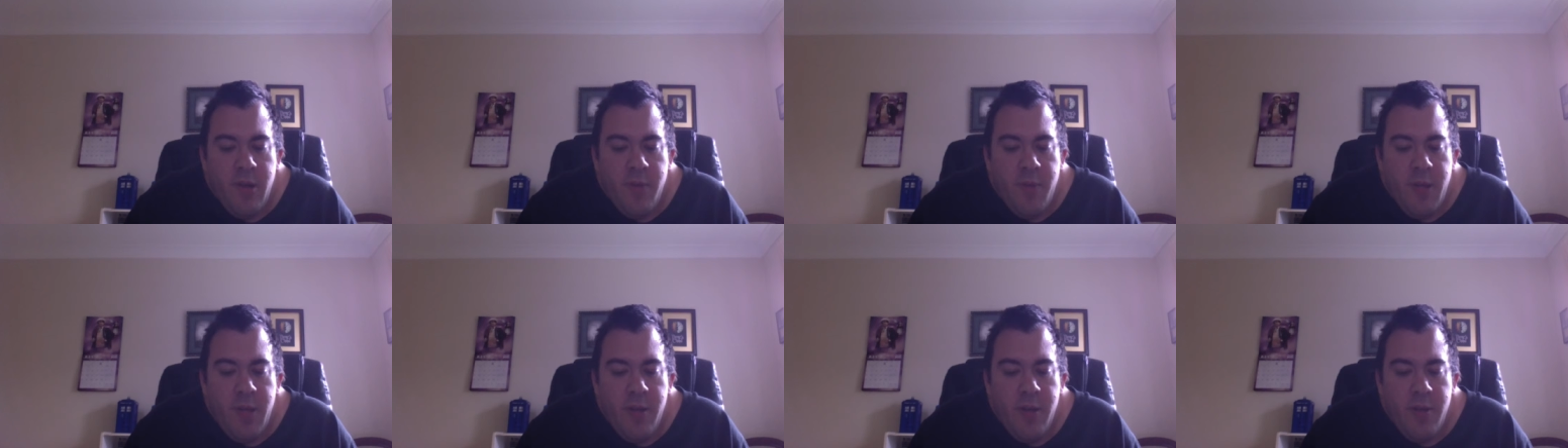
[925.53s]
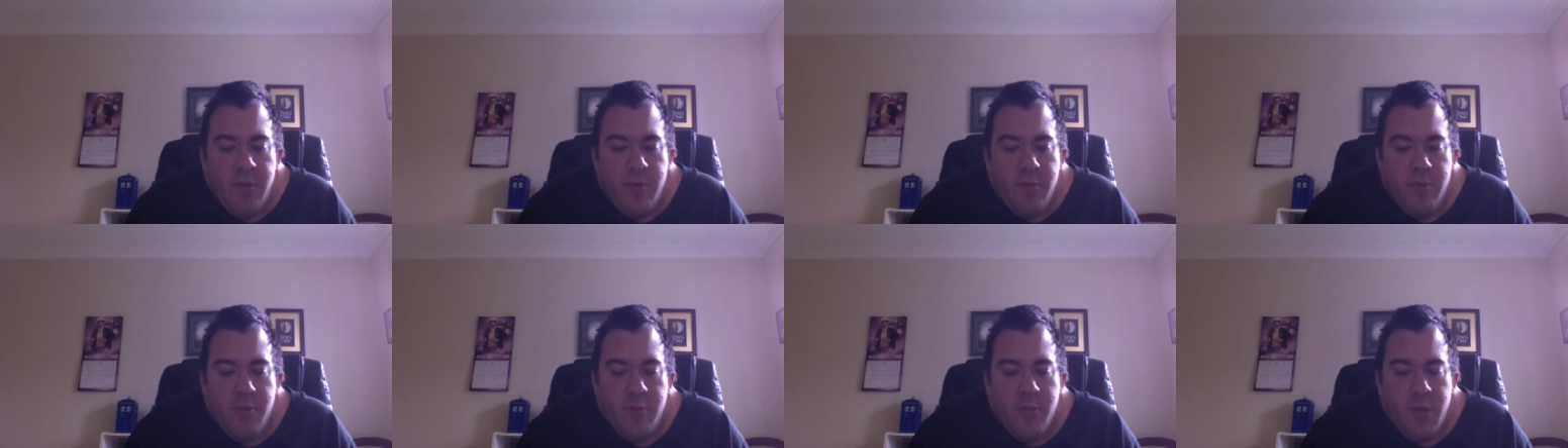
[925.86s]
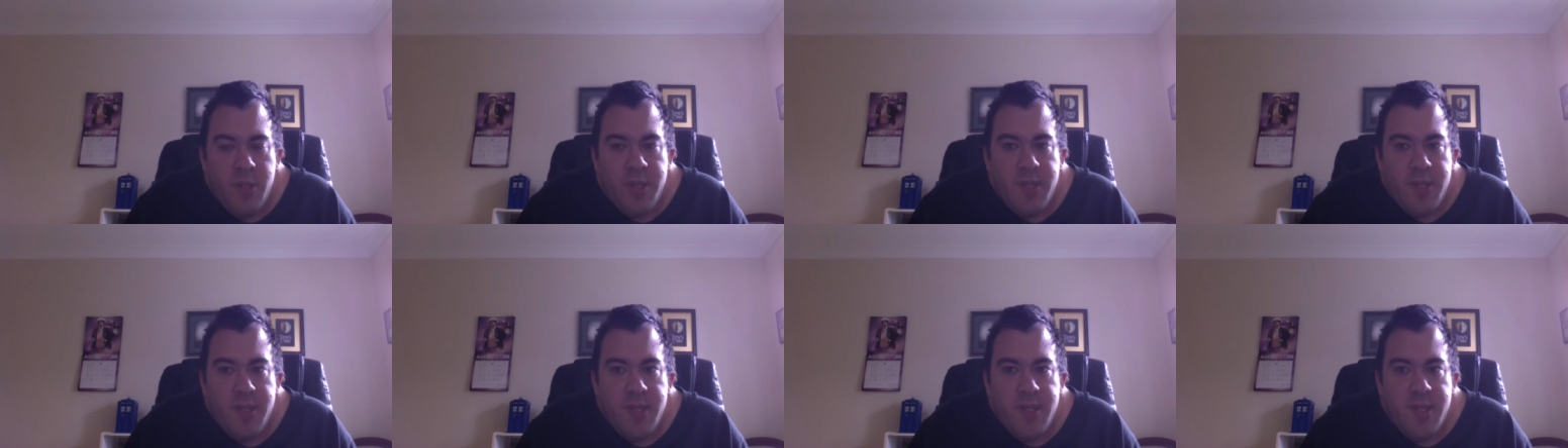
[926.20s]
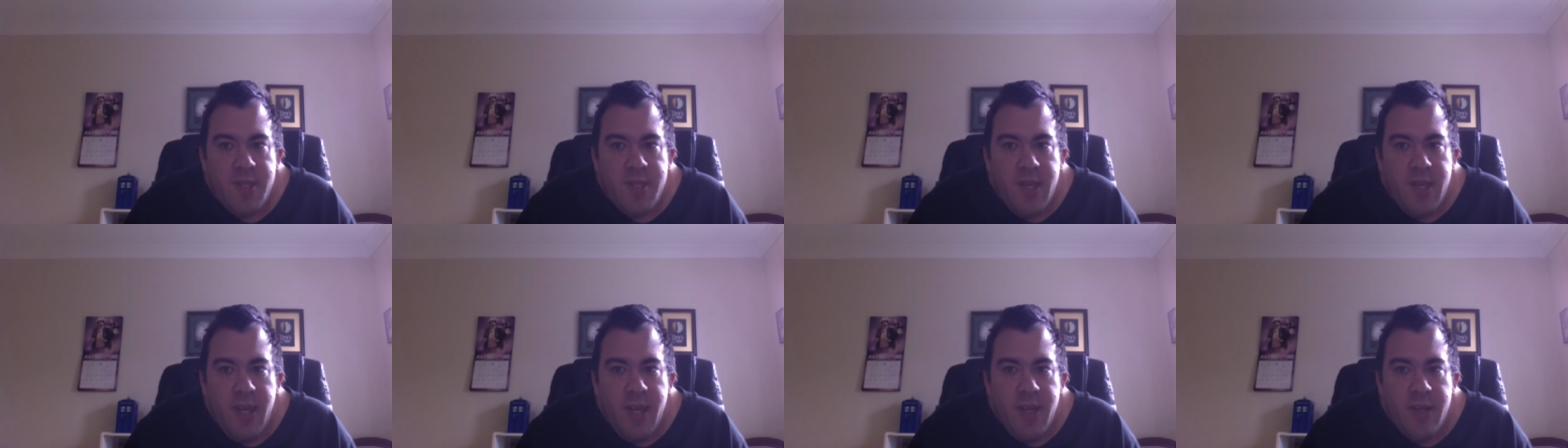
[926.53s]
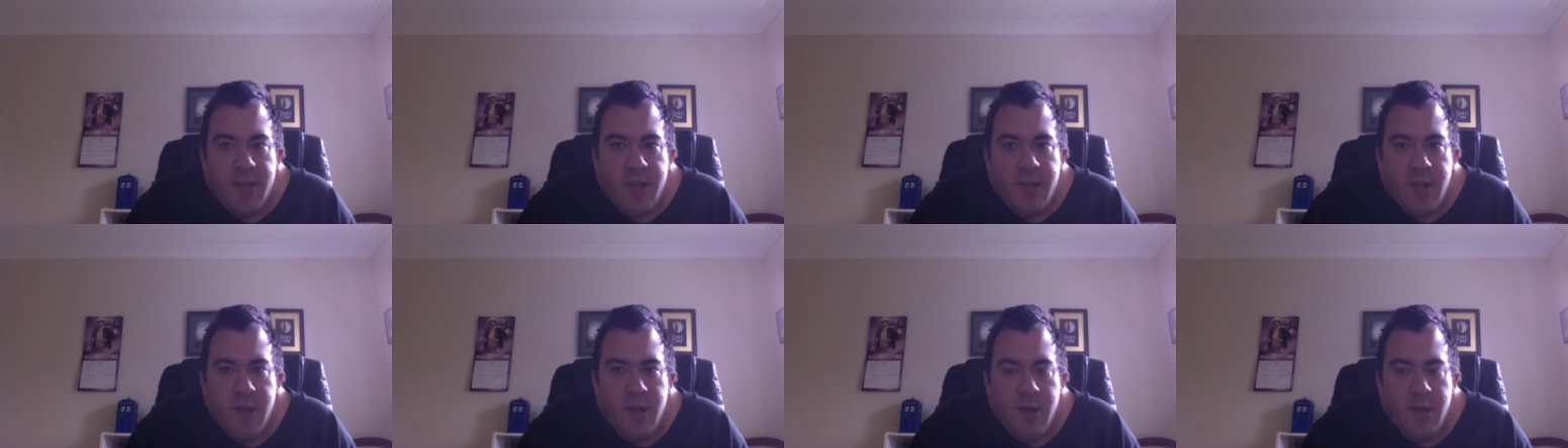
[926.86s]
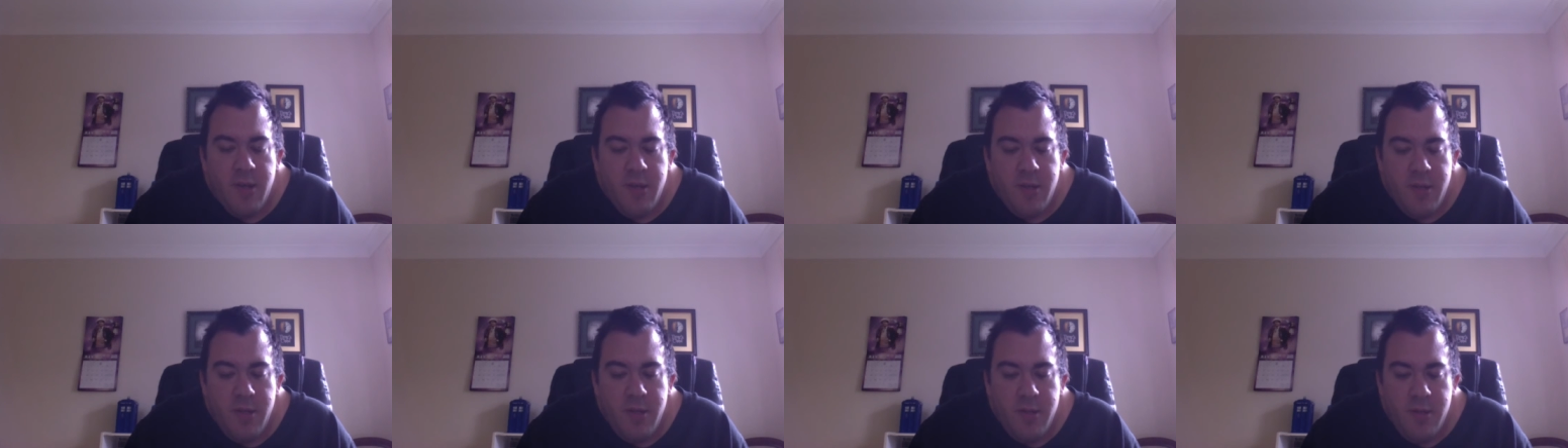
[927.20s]
I mean, what's to say it
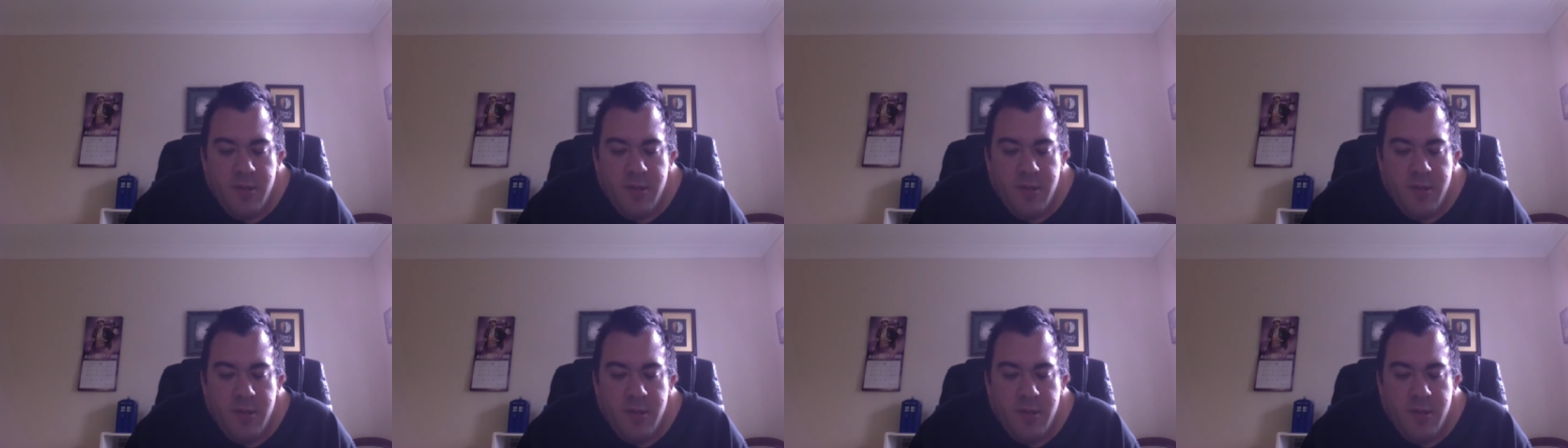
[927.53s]
can't?